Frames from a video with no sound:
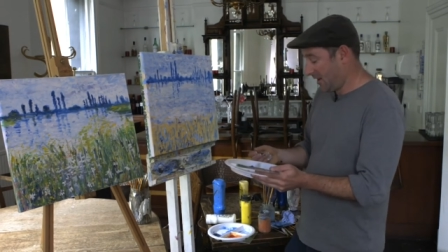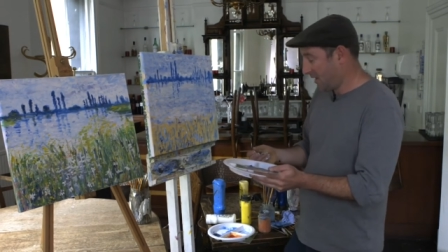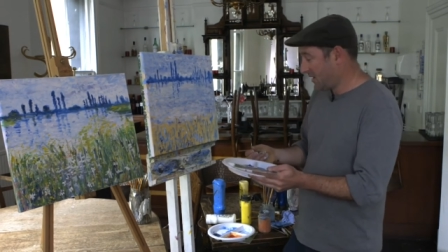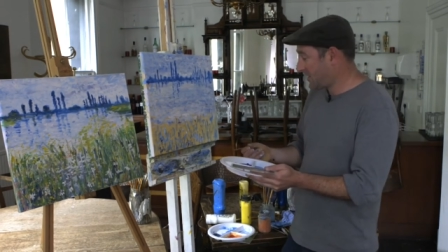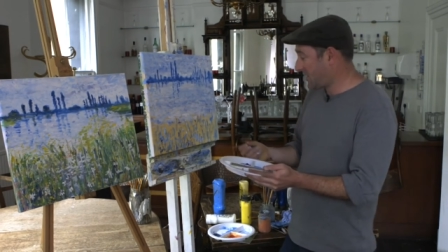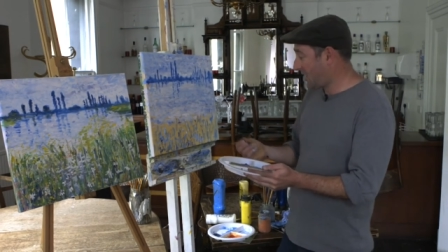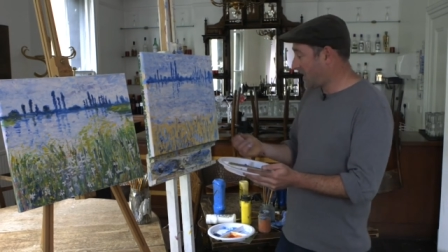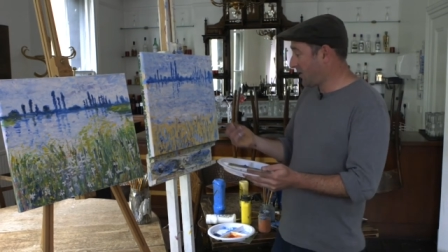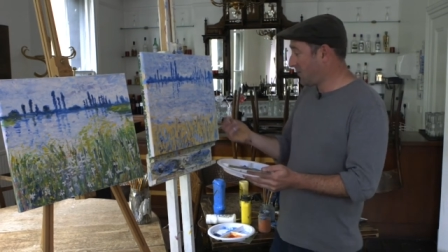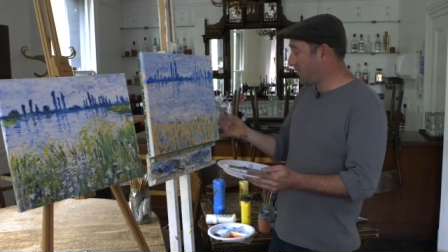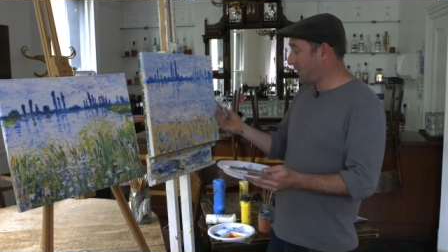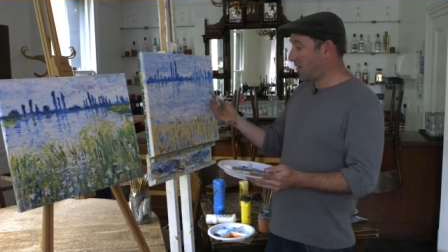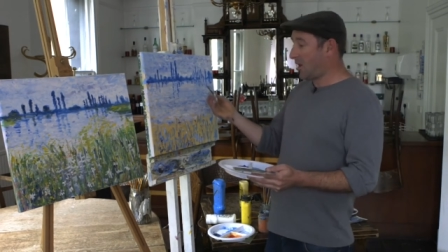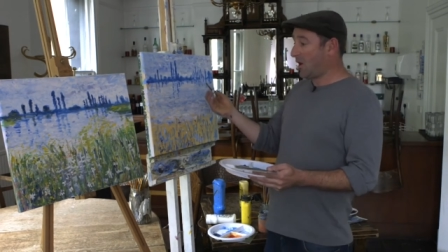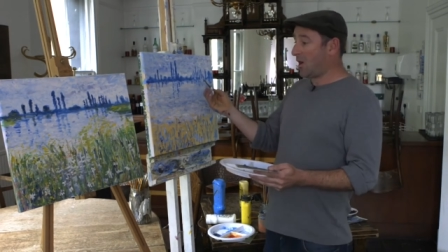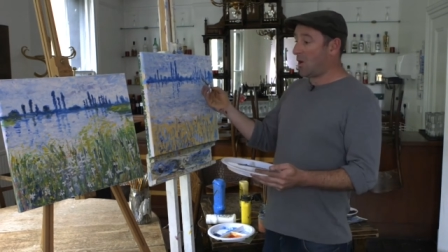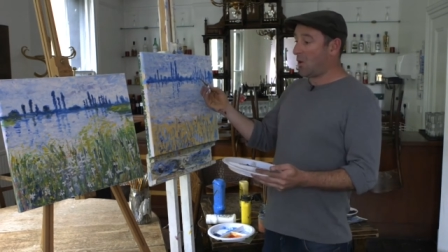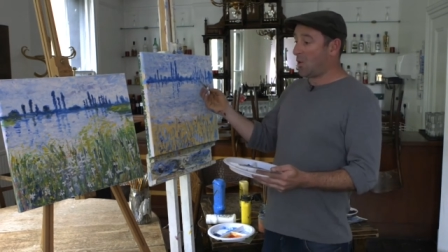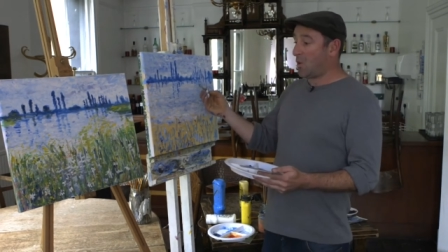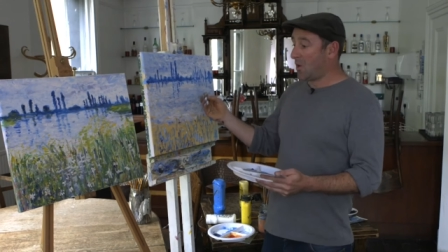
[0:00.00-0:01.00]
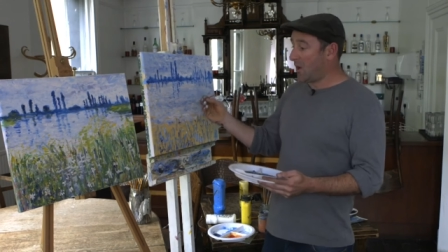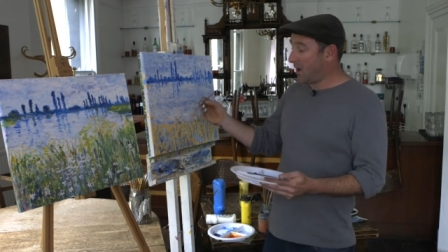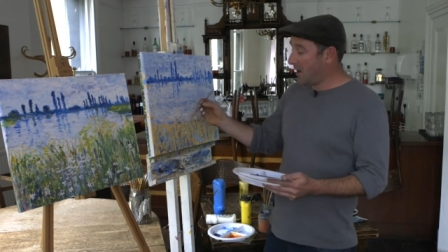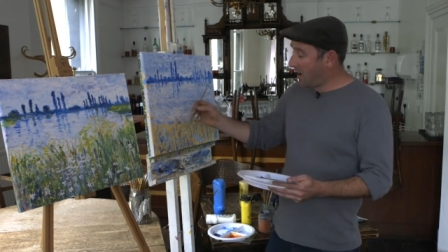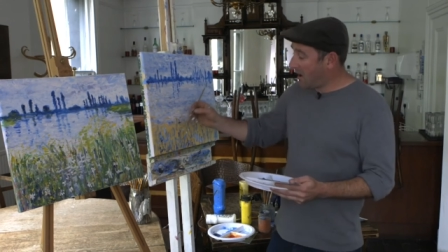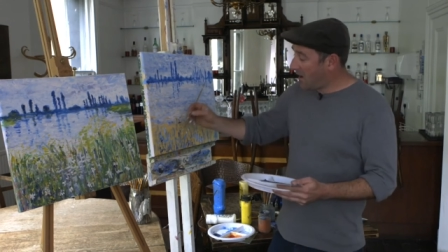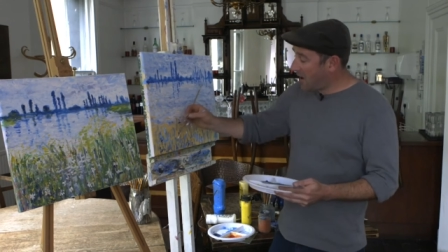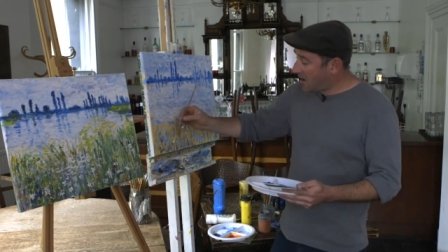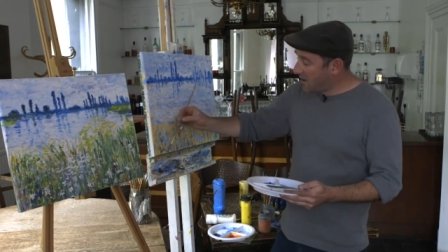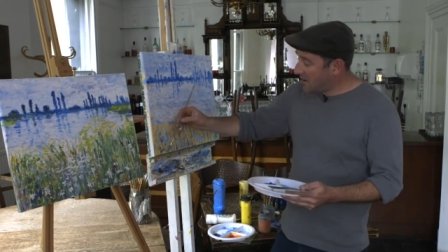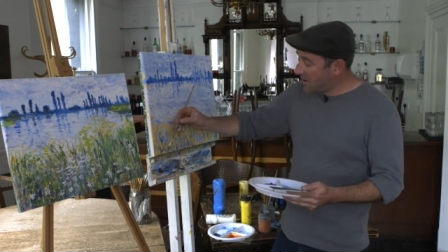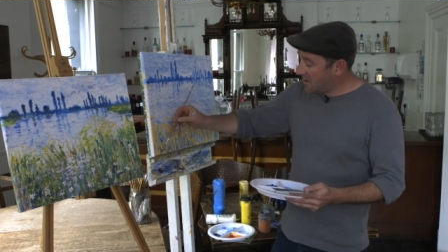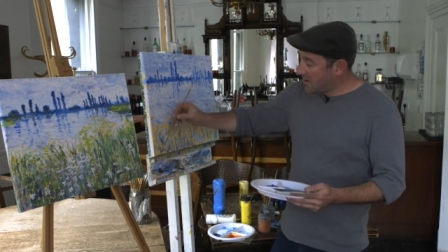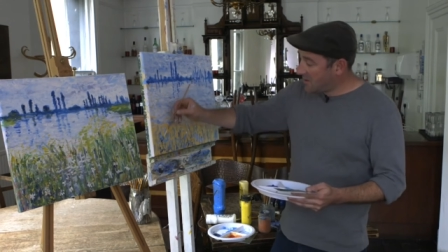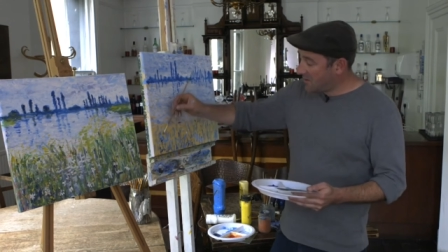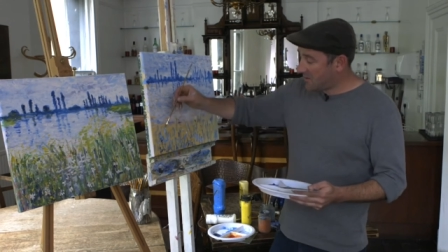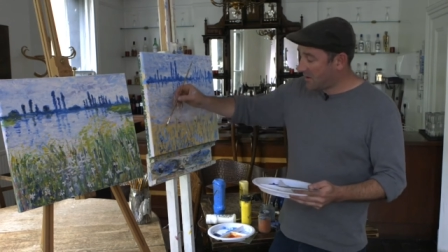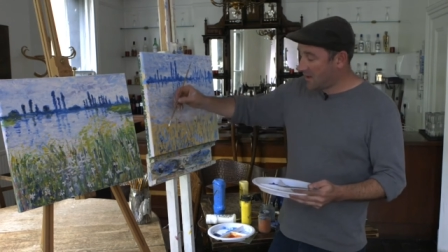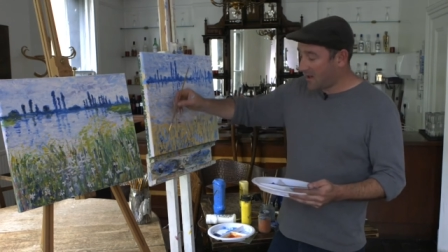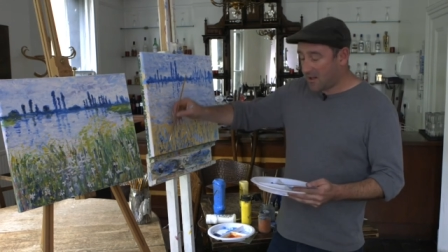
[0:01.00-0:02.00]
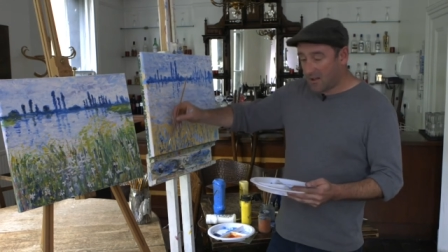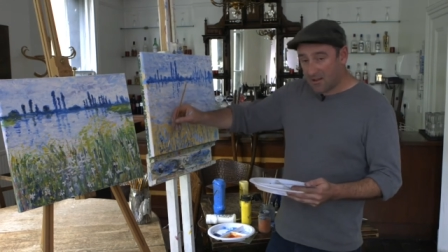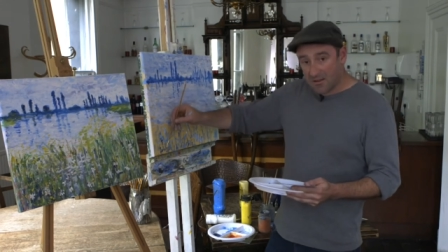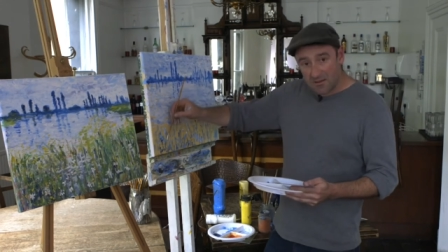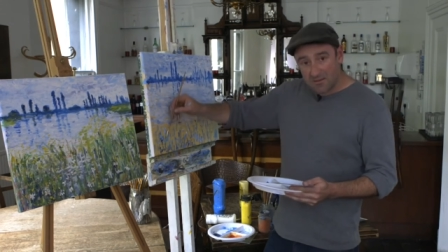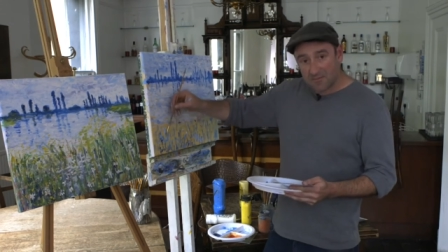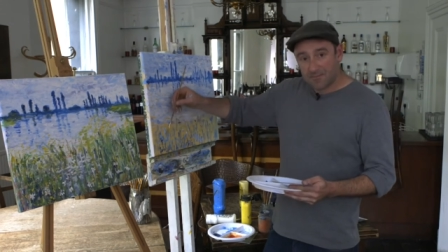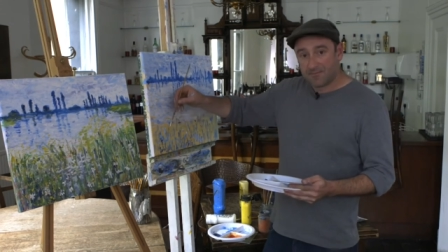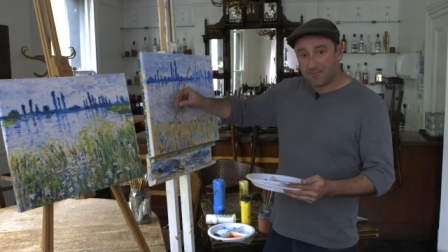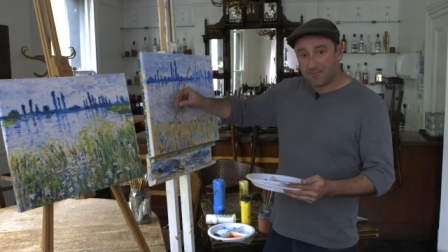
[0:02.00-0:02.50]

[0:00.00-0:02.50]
So we are using